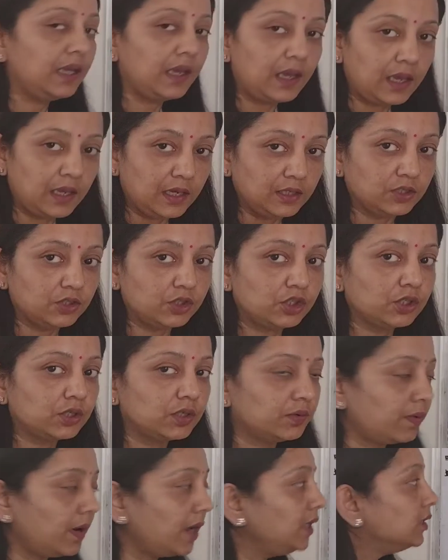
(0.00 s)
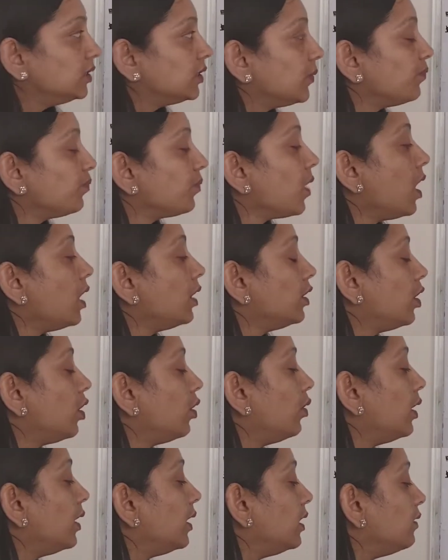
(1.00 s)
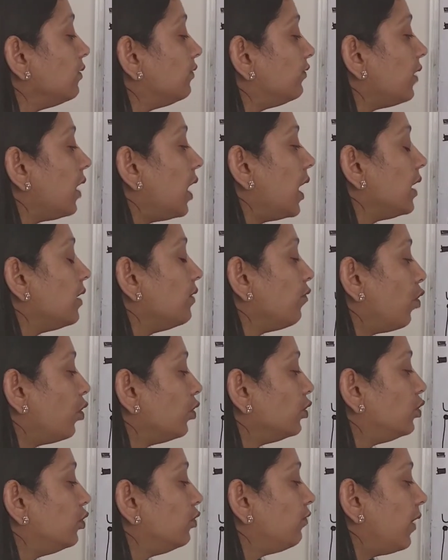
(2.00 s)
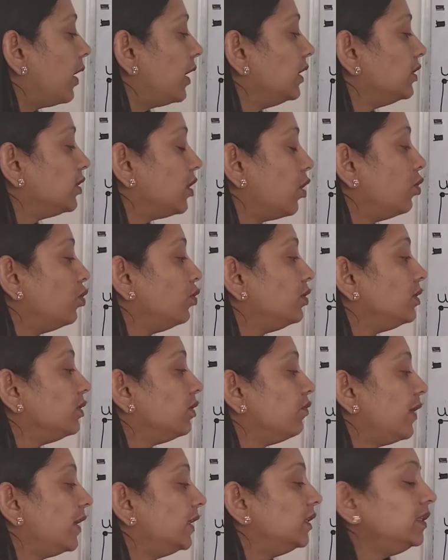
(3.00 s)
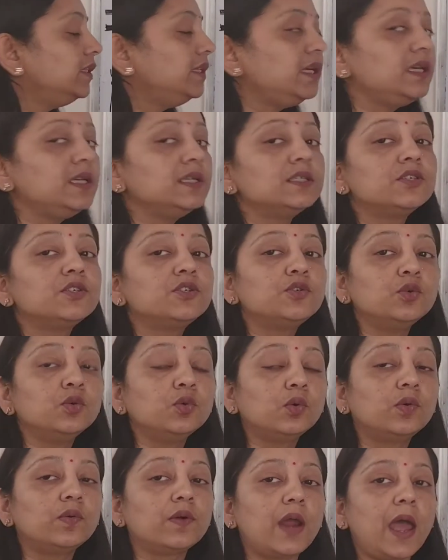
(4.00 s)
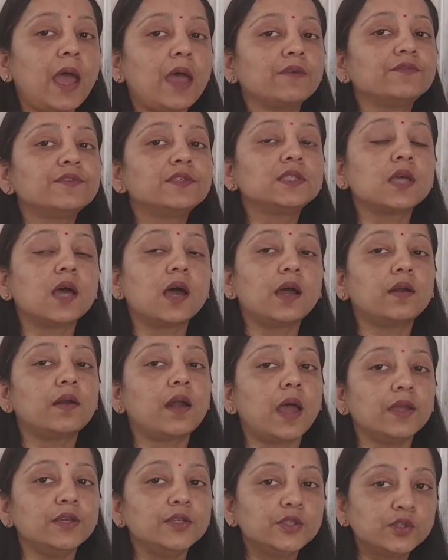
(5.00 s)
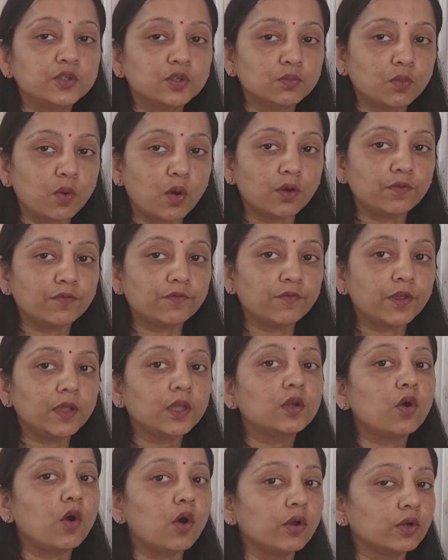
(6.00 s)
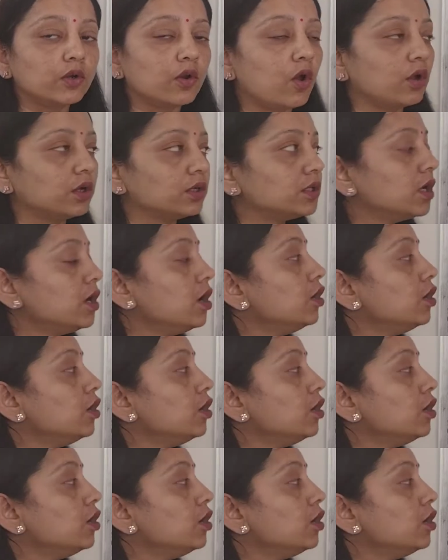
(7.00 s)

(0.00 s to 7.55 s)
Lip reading: H, right? Now if I want to find out whether these two graphs are isomorphic or not,